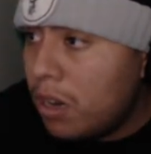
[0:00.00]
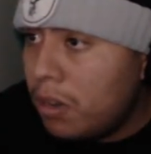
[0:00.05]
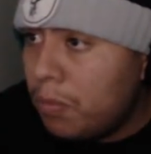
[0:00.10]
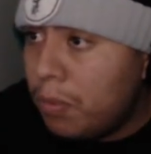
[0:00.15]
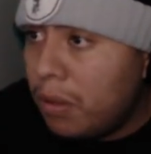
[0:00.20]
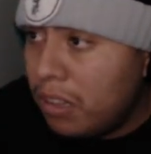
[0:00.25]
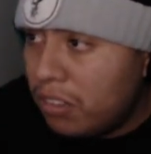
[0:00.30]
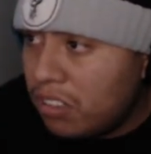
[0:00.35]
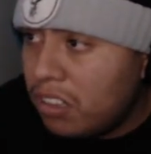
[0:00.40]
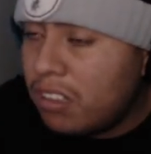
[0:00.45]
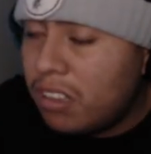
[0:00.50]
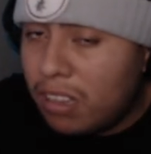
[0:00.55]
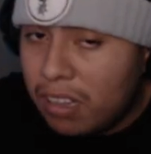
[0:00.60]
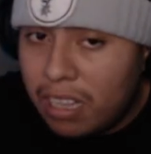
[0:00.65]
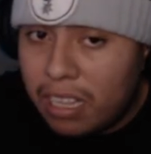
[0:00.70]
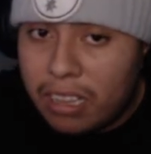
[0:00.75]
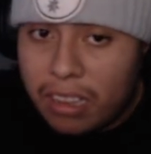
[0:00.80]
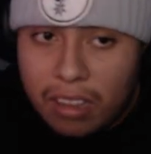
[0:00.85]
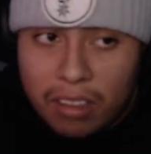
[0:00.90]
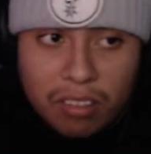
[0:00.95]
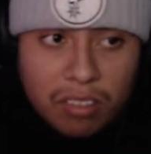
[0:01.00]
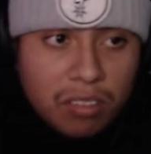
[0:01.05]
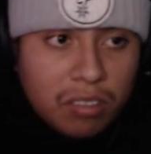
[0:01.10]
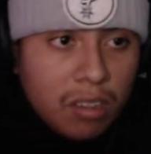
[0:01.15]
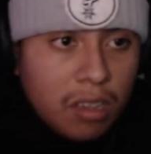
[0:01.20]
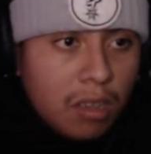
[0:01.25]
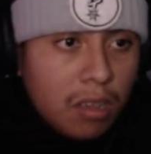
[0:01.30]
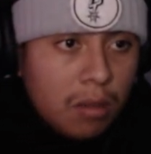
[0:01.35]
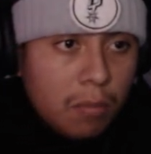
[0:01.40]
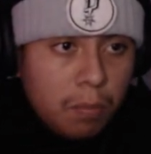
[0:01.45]
to play something like this.
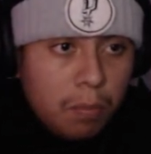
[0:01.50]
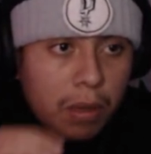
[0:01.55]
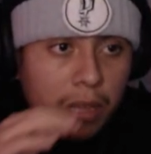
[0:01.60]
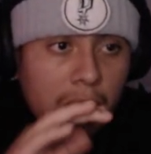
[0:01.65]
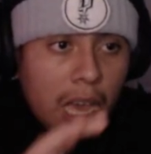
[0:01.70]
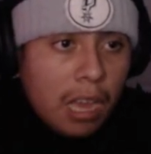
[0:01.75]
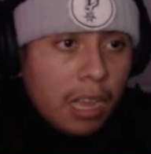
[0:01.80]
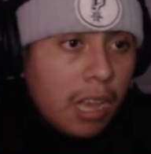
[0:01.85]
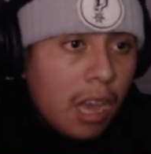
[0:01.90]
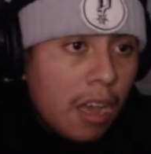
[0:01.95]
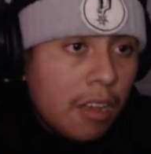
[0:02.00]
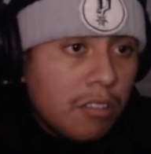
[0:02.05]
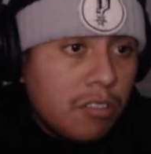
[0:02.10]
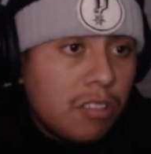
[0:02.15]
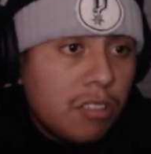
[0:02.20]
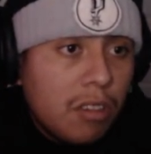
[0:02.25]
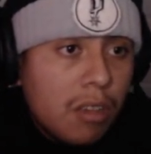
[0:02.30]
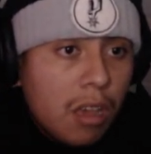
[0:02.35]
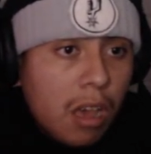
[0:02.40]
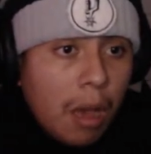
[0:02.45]
But yeah, guys,